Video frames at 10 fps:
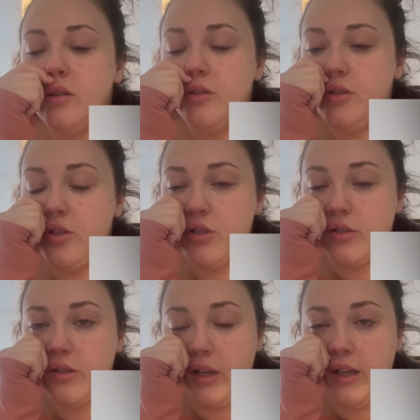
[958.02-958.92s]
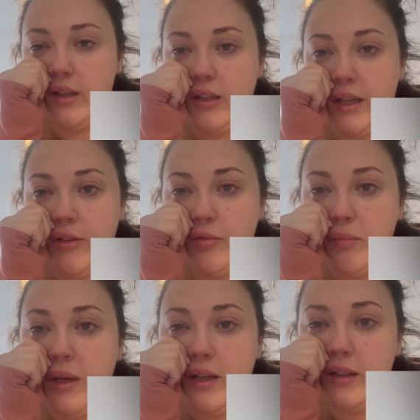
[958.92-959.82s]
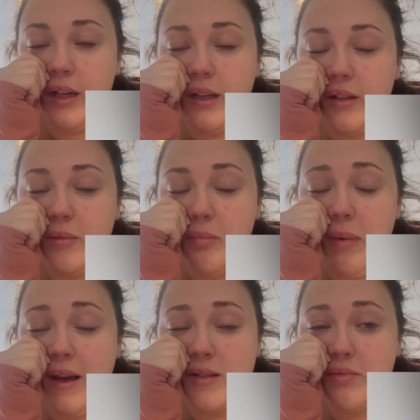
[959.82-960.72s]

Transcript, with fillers: to just like give Pete like the best